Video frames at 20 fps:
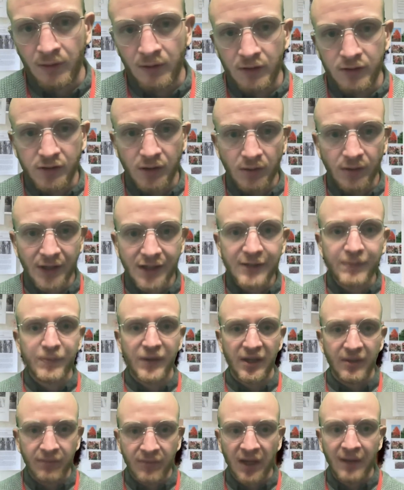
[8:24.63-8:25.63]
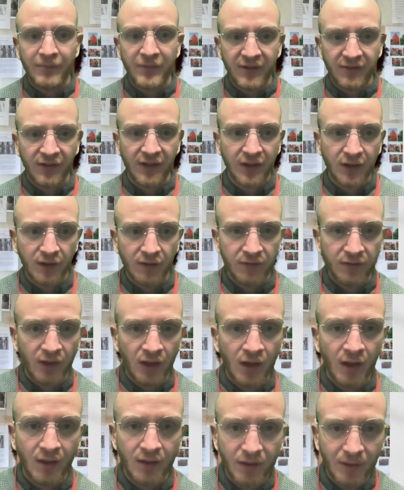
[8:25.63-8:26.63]
So this bit made me think of
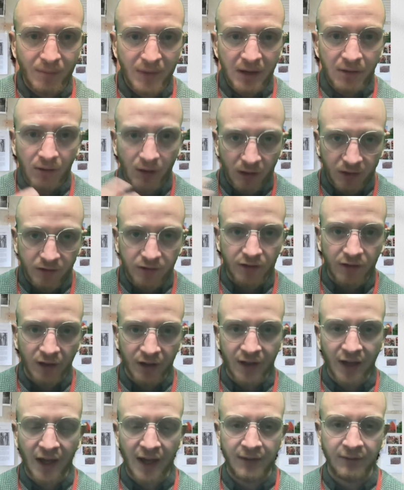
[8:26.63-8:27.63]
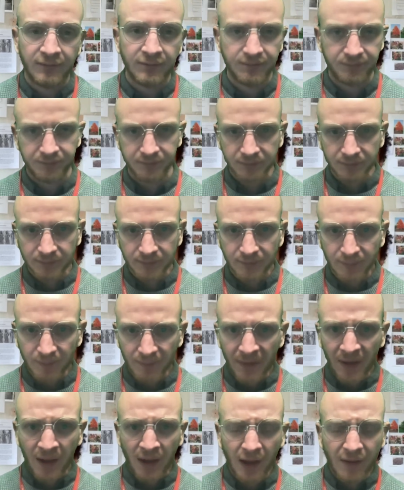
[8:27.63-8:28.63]
the mirrors again.
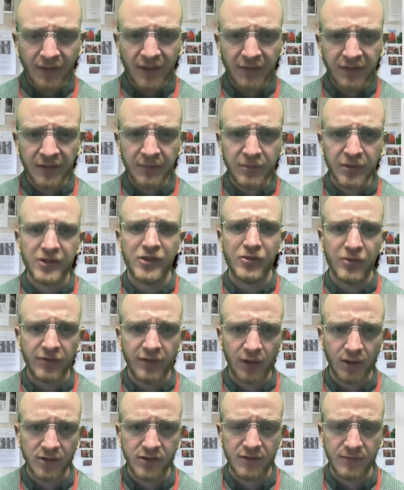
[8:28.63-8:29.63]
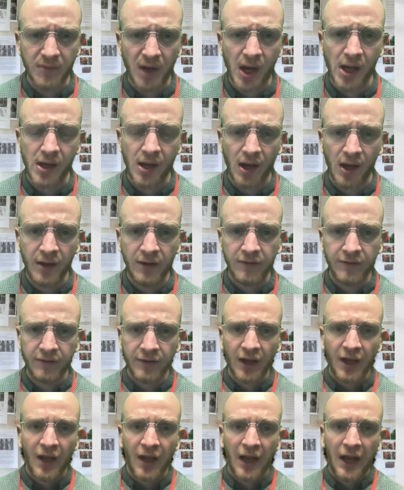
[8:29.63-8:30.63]
I've lived in Bristol for lots of my life,
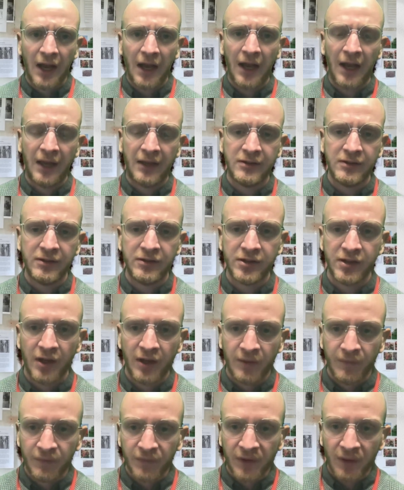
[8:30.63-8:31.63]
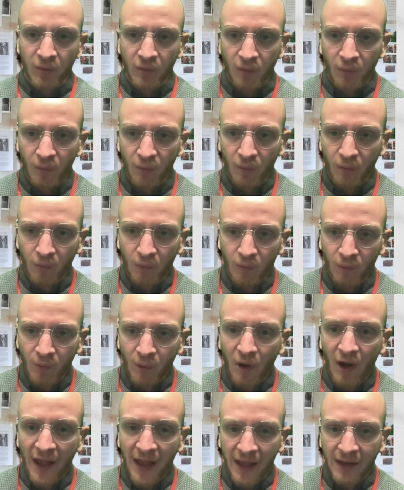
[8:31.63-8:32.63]
and
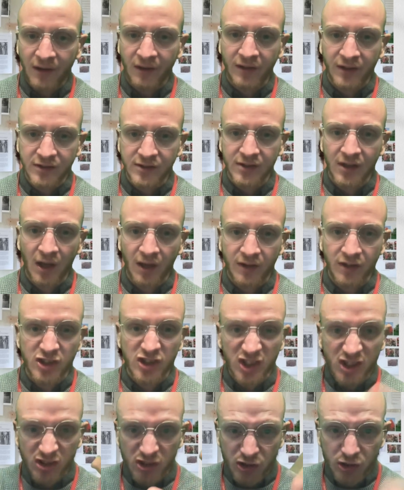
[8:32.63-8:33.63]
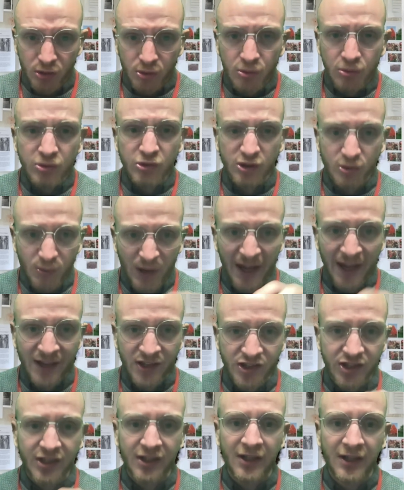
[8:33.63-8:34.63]
what Helen has done is she's used where
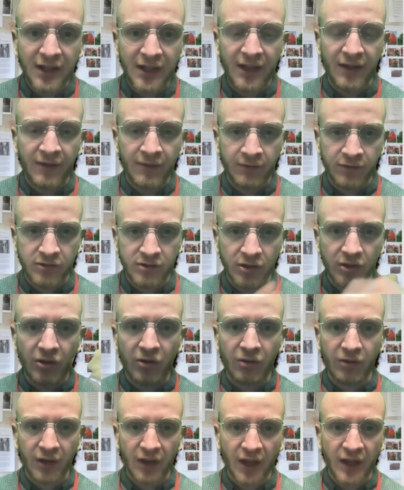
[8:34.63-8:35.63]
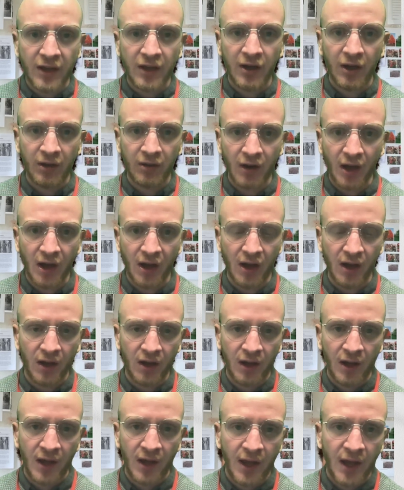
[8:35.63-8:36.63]
she lives to create her art.
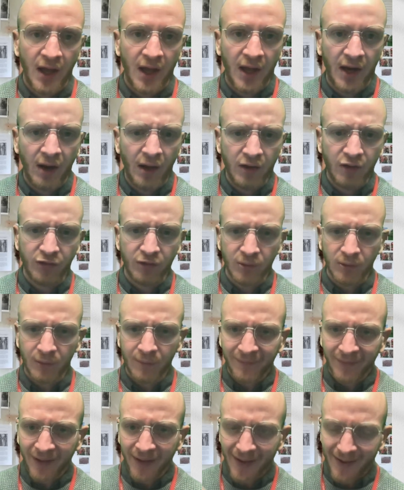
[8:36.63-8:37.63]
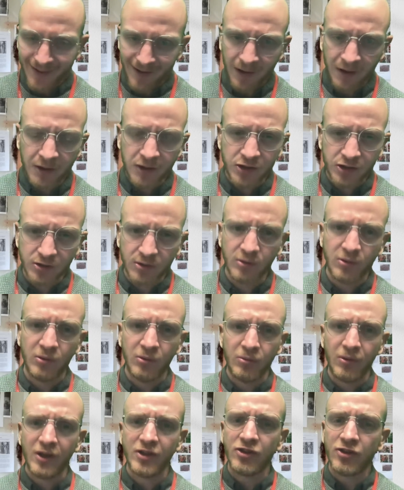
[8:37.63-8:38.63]
And I thought, in our
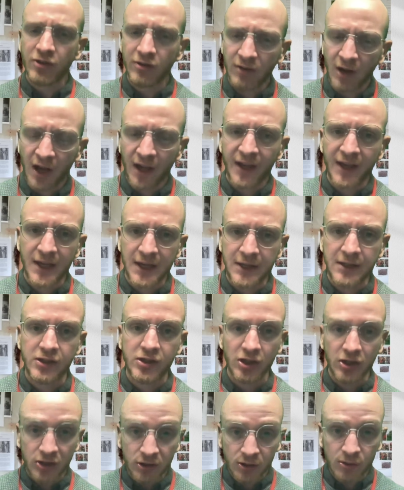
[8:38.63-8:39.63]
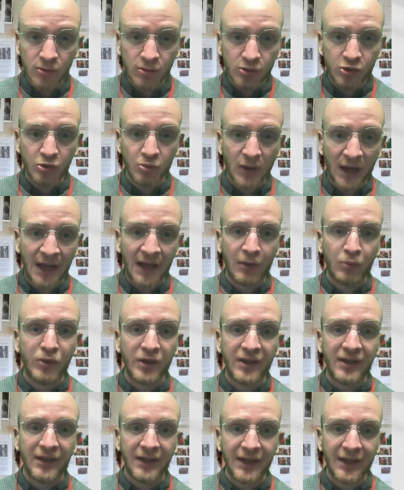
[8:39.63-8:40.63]
school, we're trying to use where
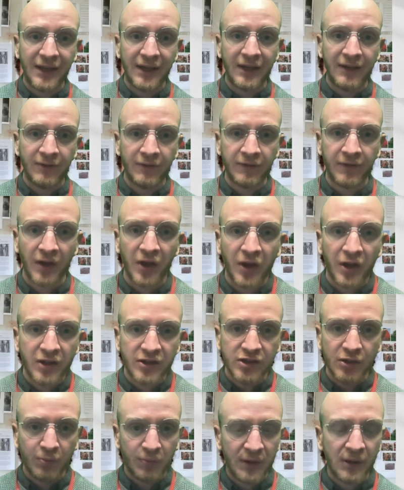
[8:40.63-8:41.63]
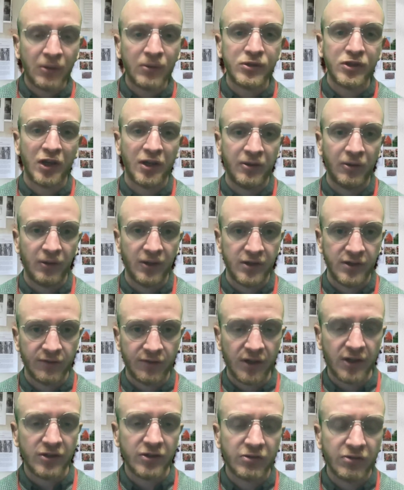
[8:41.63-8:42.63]
we live to build our knowledge of
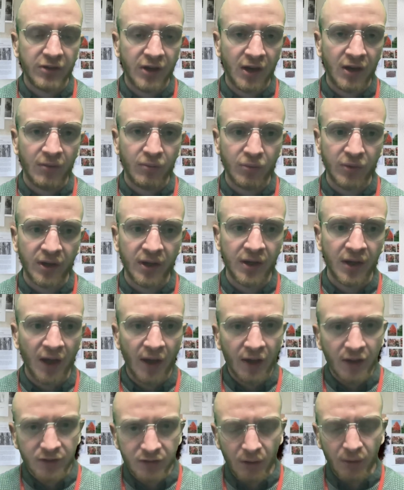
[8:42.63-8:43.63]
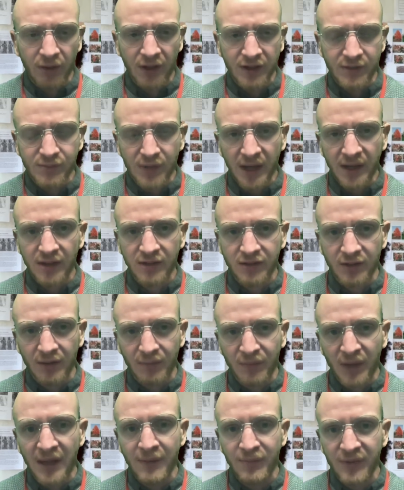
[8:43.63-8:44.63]
history, aren't we? So this
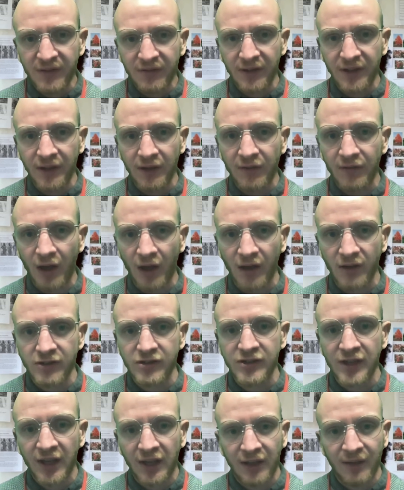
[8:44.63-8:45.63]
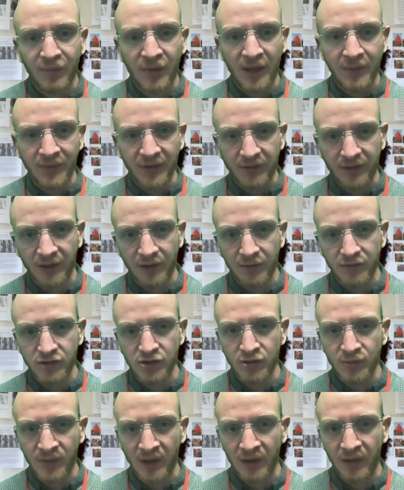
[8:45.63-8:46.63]
made me think of us. It made me think of
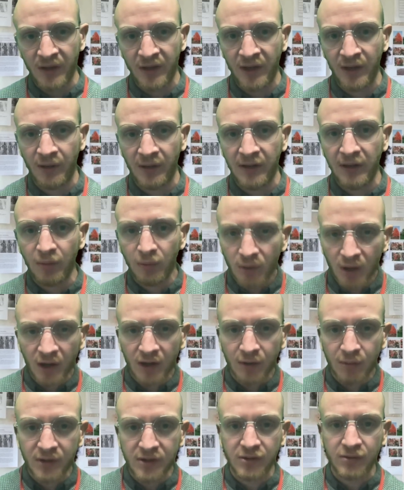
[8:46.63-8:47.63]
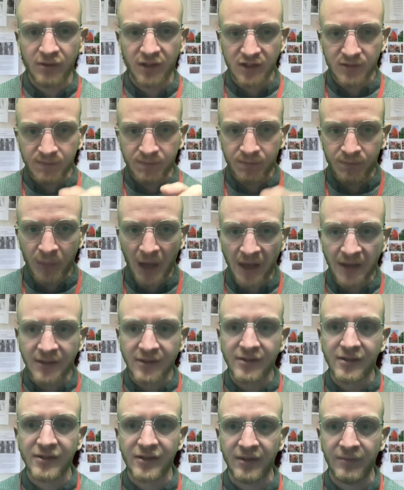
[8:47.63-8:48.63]
2 Mile Hill and the work we do that's
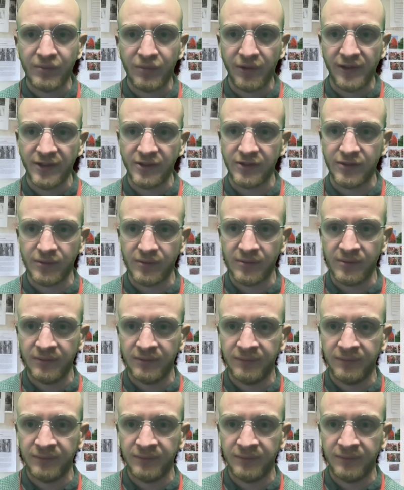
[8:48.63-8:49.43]
based in Bristol.